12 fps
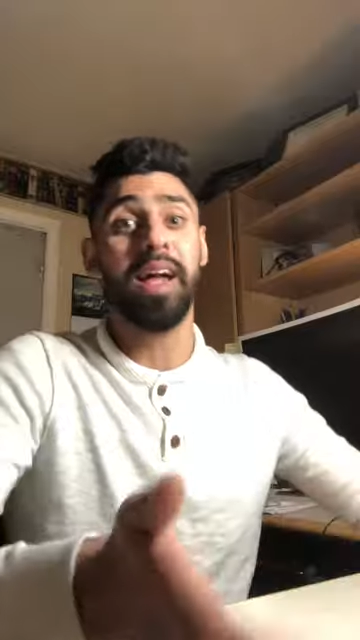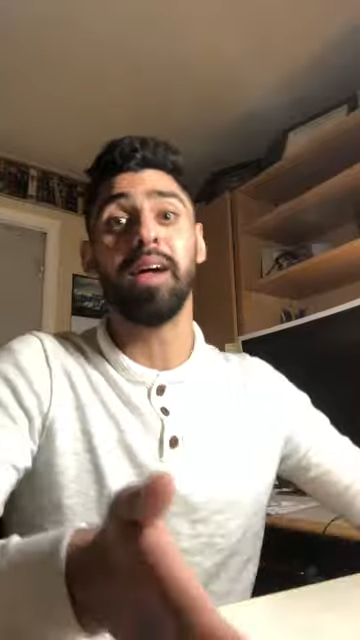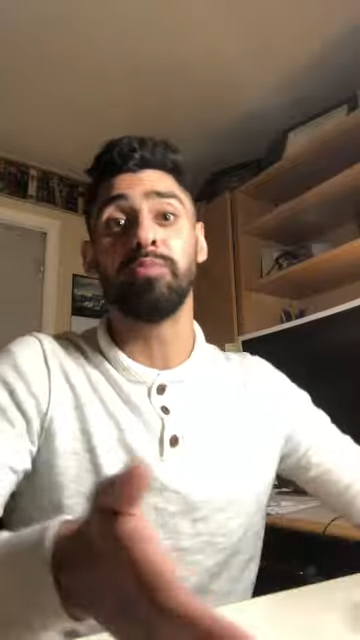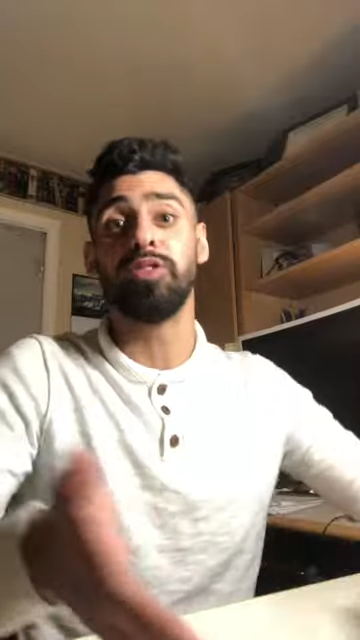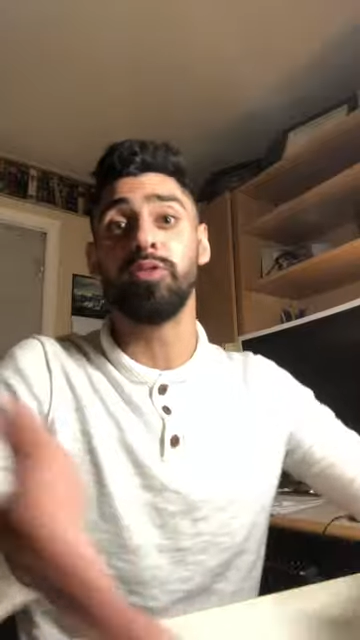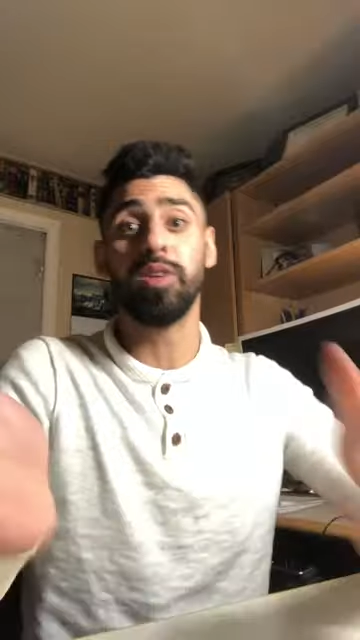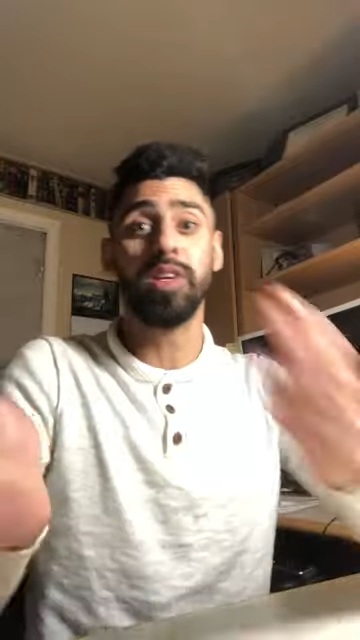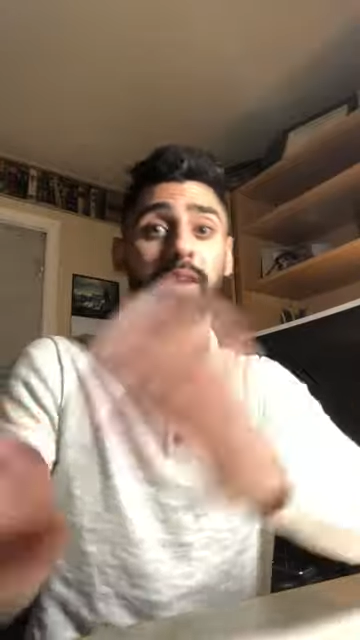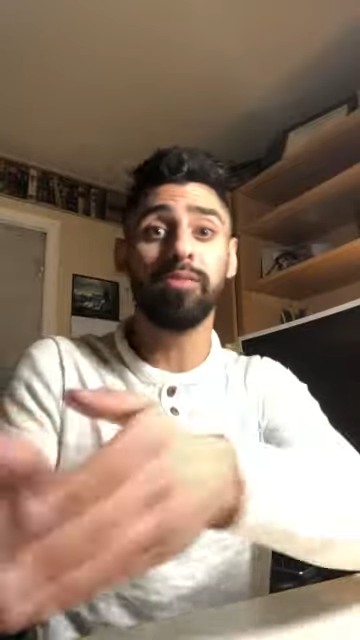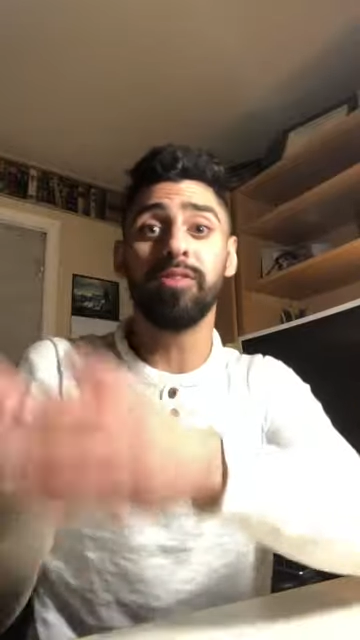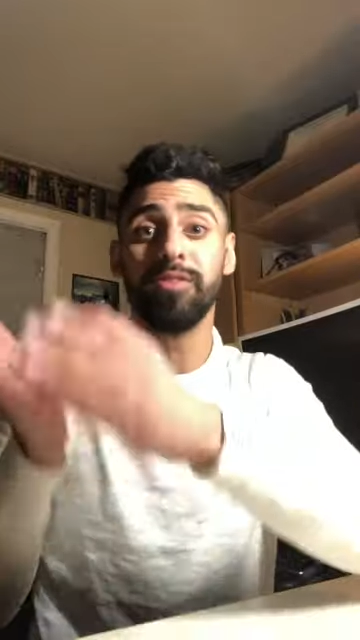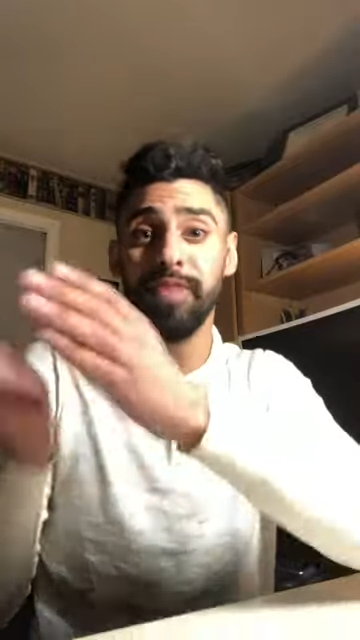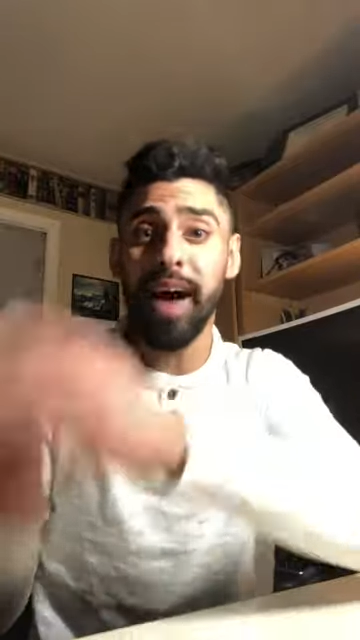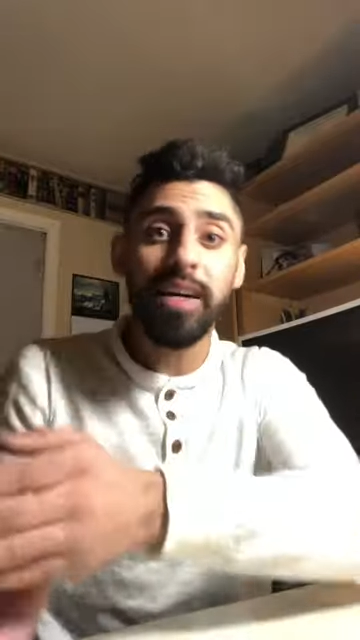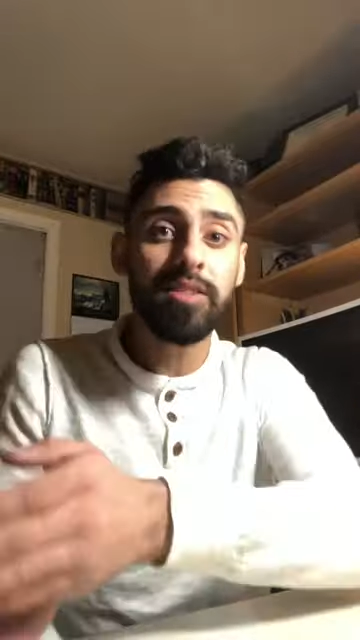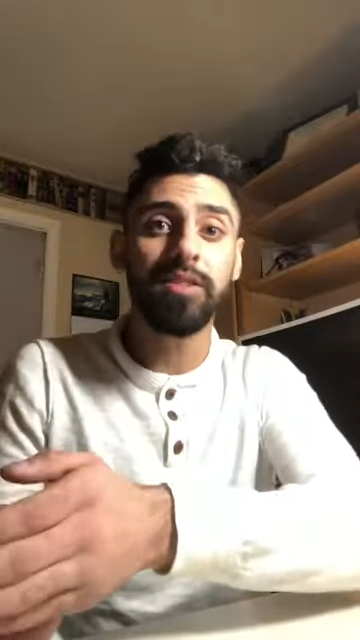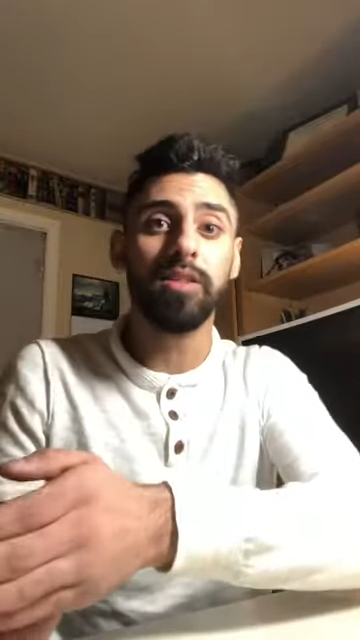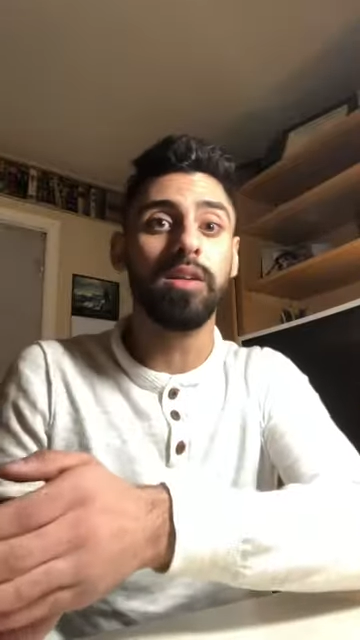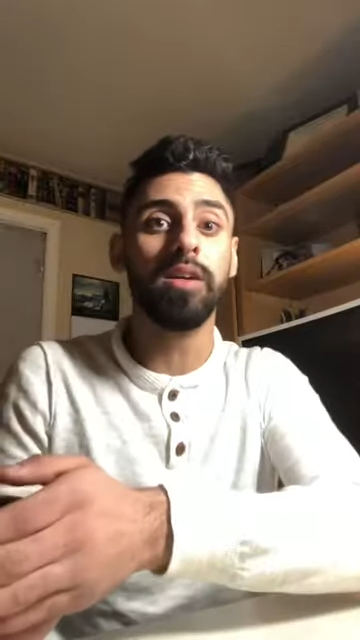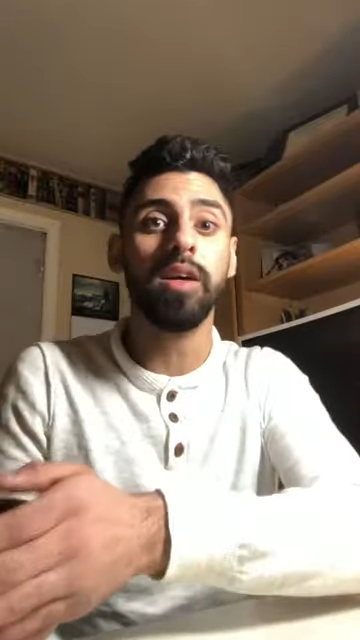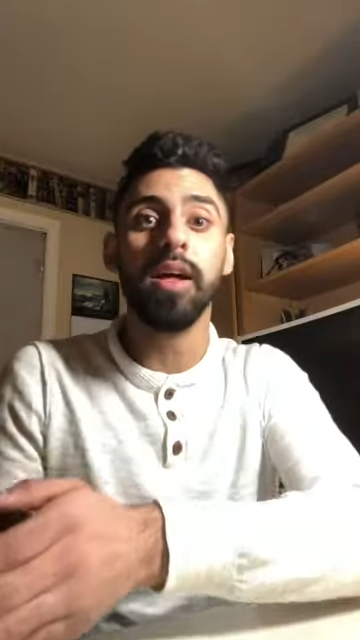it helps you recover faster.